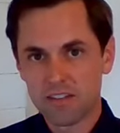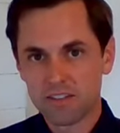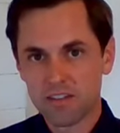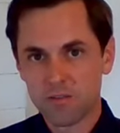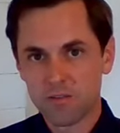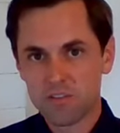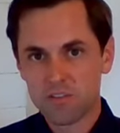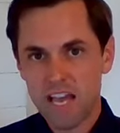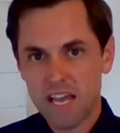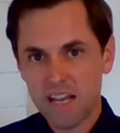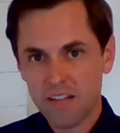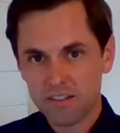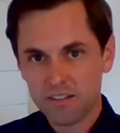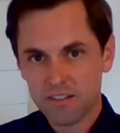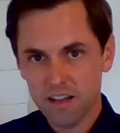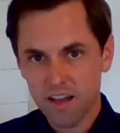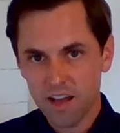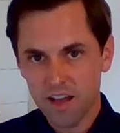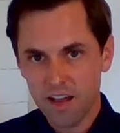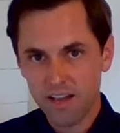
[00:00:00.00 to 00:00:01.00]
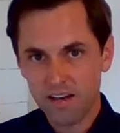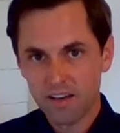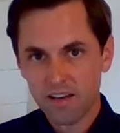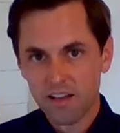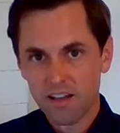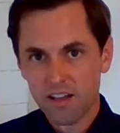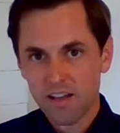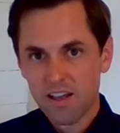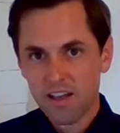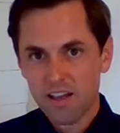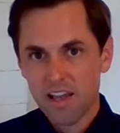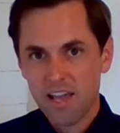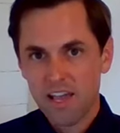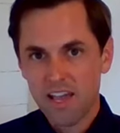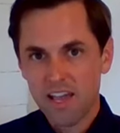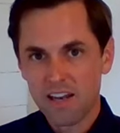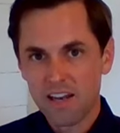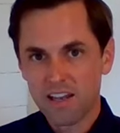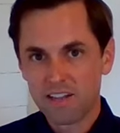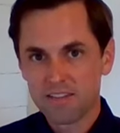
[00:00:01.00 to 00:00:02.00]
So TxDOT,
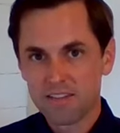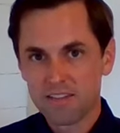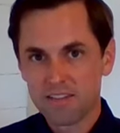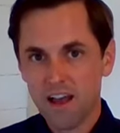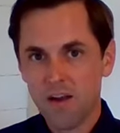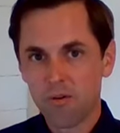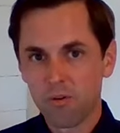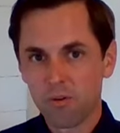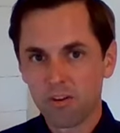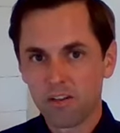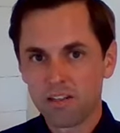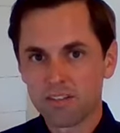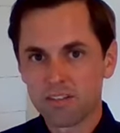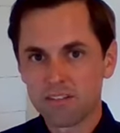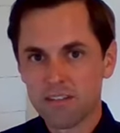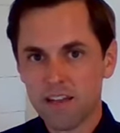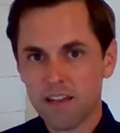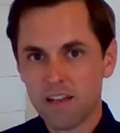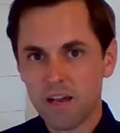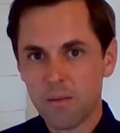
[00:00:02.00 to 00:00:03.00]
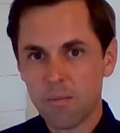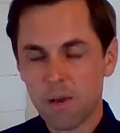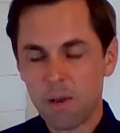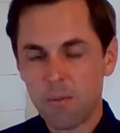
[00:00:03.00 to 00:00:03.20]
and it's not really set up.